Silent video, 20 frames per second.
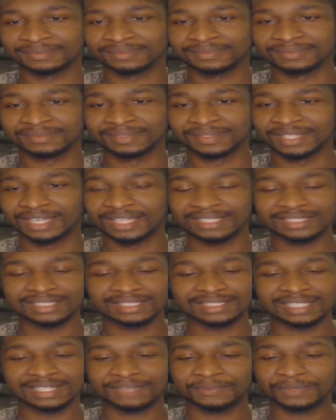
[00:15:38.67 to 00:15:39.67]

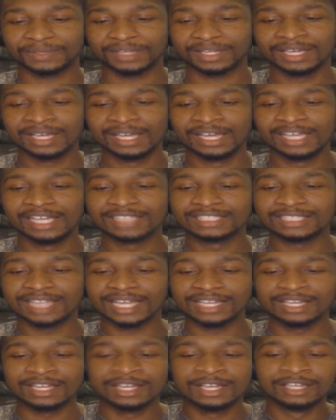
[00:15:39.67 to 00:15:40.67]
It's
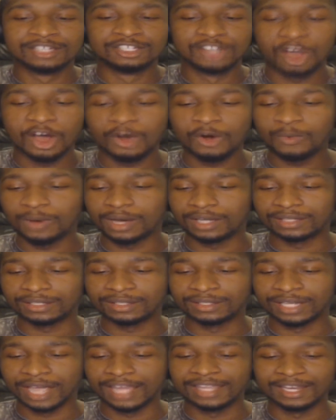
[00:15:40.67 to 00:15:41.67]
like no one.
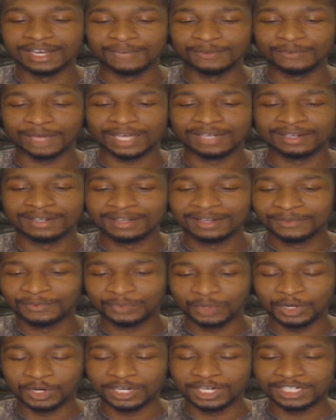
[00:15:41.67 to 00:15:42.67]
And then if at
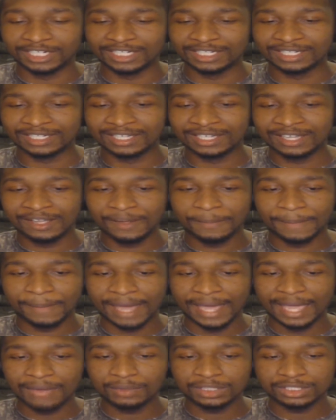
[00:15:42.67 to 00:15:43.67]
Florida,
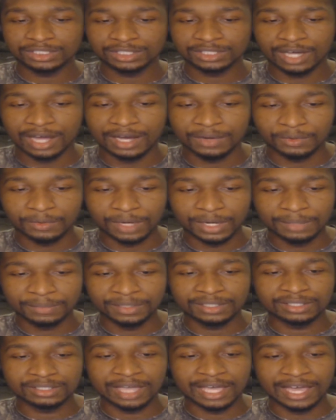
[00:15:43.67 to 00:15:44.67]
man was caught
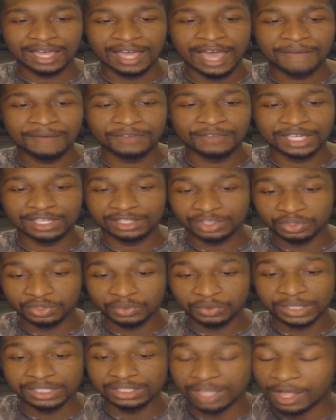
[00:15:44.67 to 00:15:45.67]
raping, having
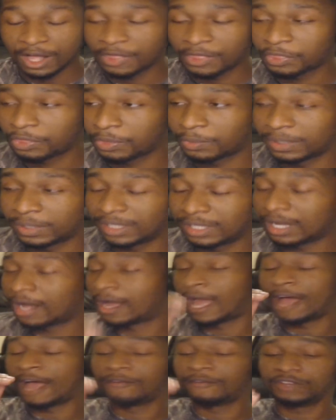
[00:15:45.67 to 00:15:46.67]

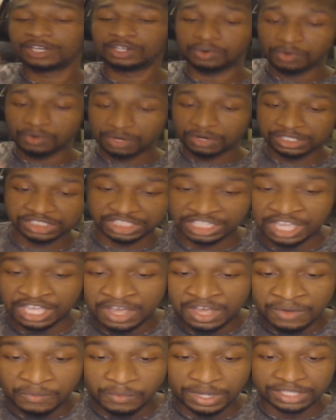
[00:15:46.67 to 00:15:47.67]
having an orgy
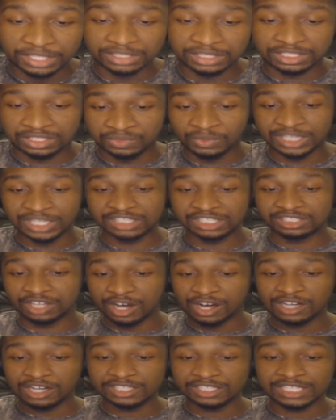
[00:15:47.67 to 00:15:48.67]
with
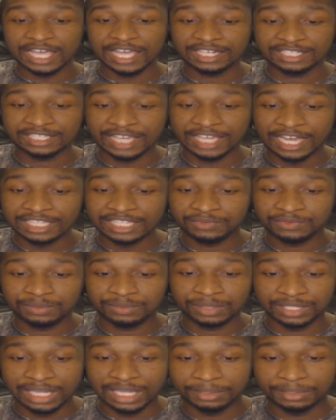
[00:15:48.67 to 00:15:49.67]
dogs and cats from
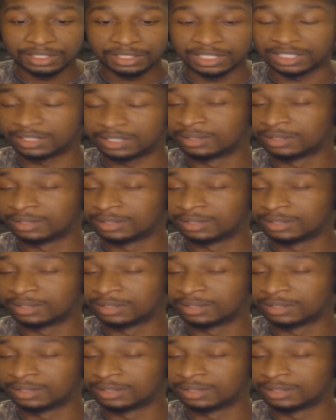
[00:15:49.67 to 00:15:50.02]
the neighborhood.